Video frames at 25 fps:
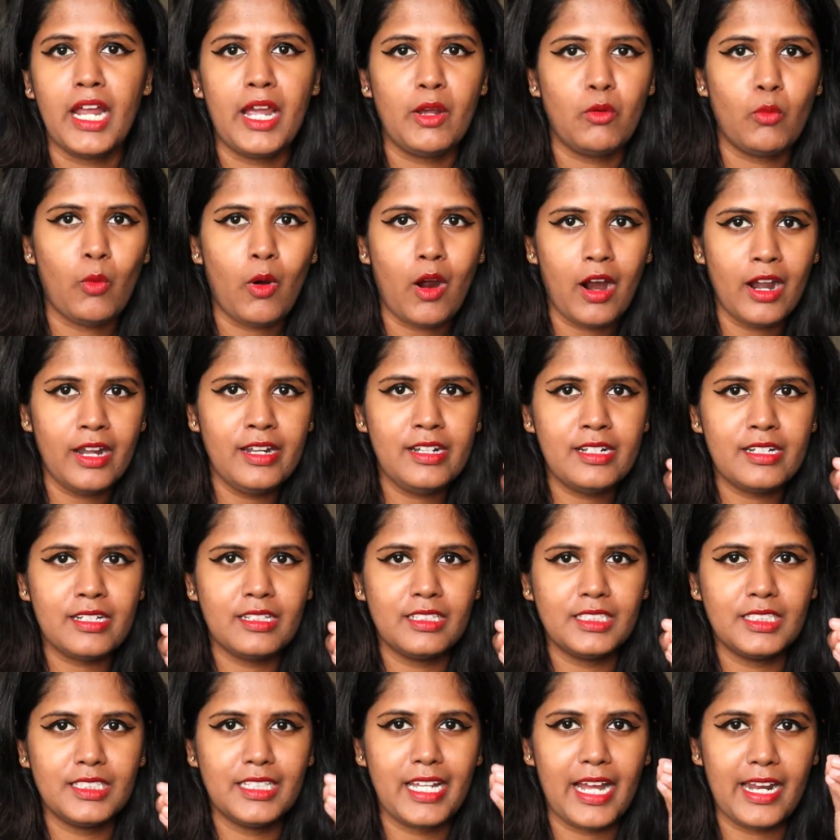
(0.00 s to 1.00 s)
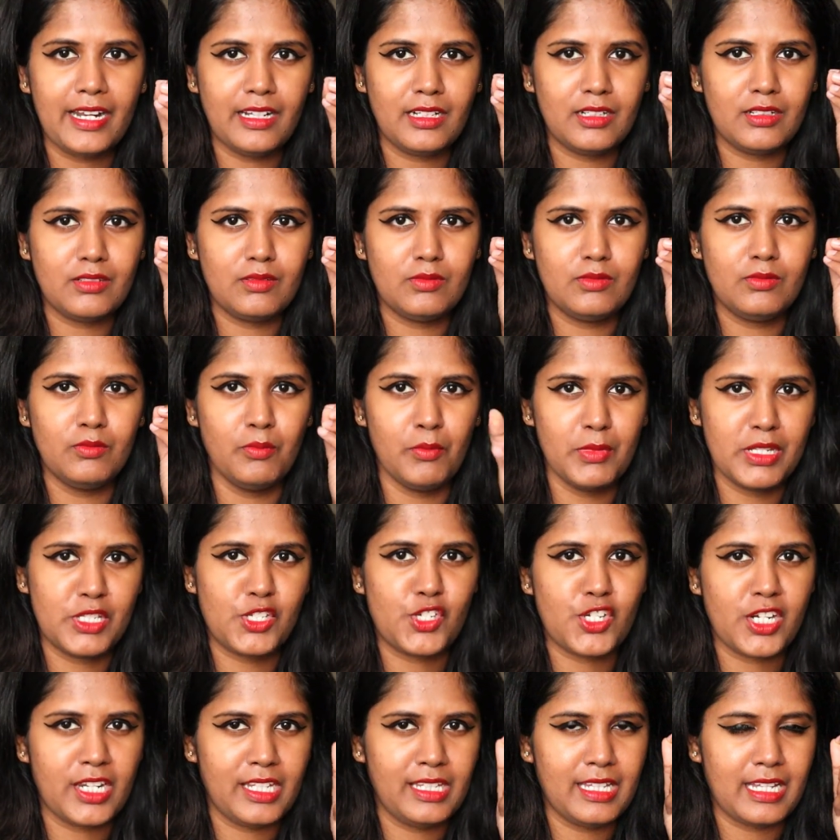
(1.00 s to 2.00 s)
I want that
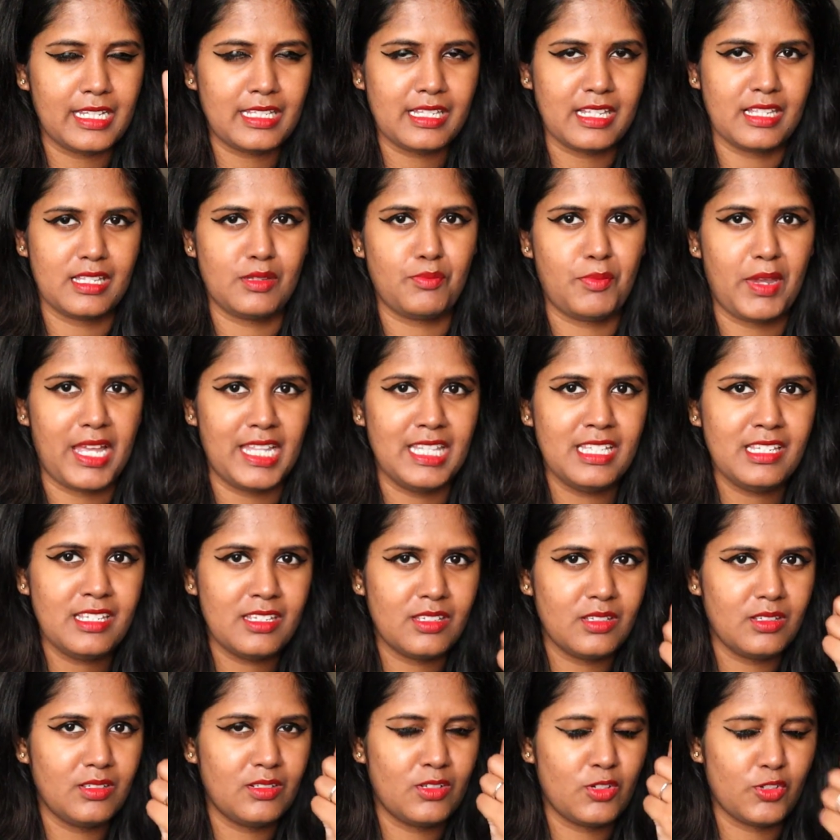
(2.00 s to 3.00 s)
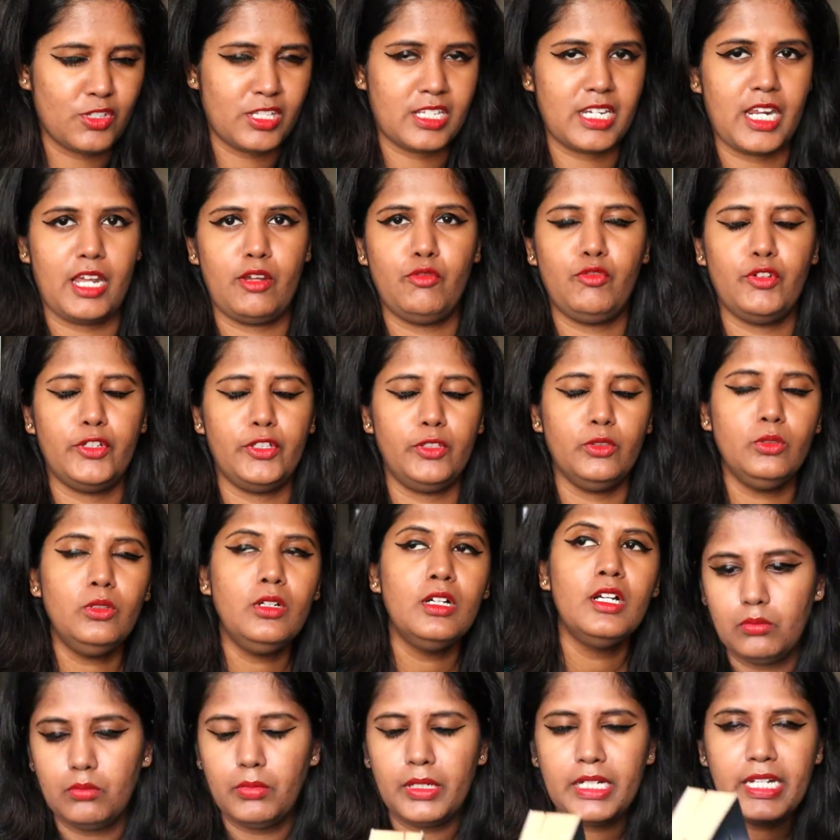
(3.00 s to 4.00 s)
mystery, that suspense to stay for
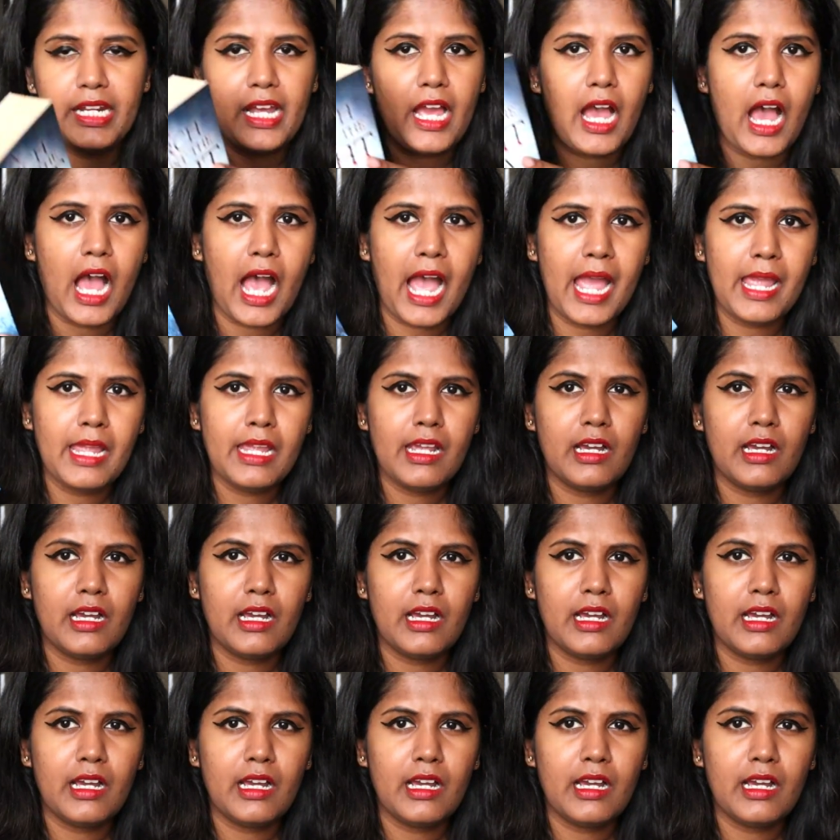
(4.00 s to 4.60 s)
you. But yeah,